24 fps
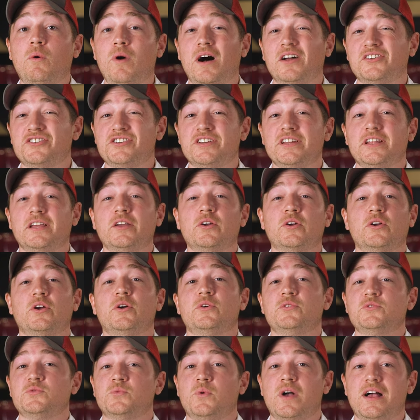Watching Ingrid
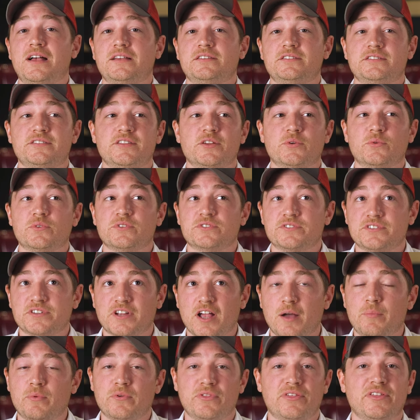Goes West, there was a
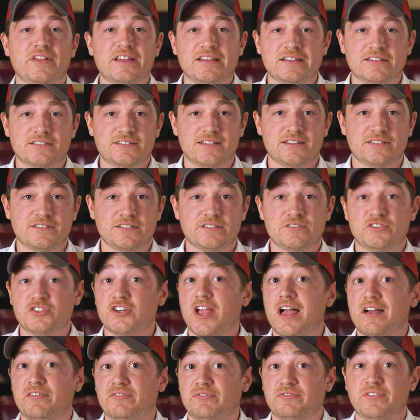couple things as a
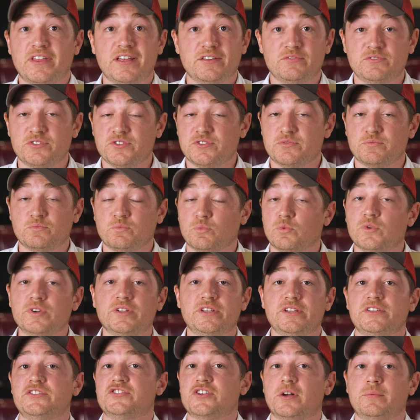chef that just
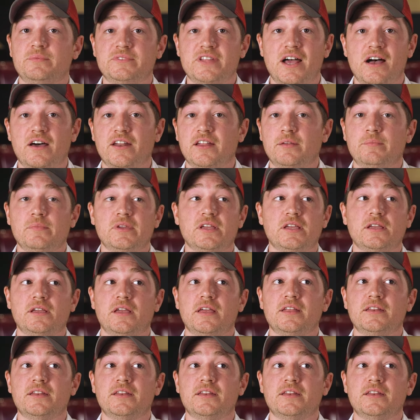really jumped out at me.